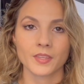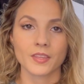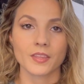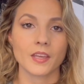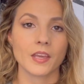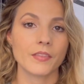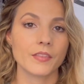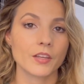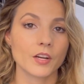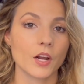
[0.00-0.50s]

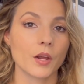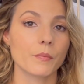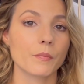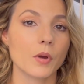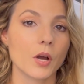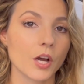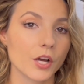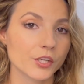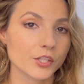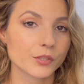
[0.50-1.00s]
And then on
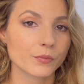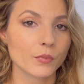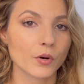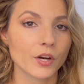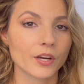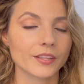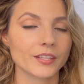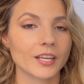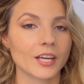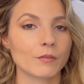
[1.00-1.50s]

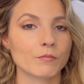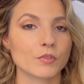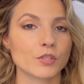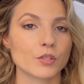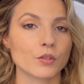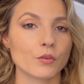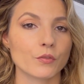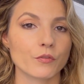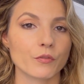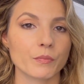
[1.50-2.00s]
Poshmark, the item that
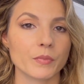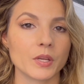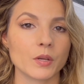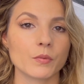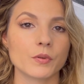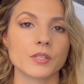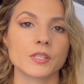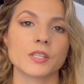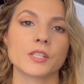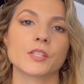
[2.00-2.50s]
sold for me
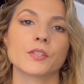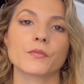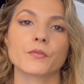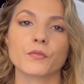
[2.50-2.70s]
was this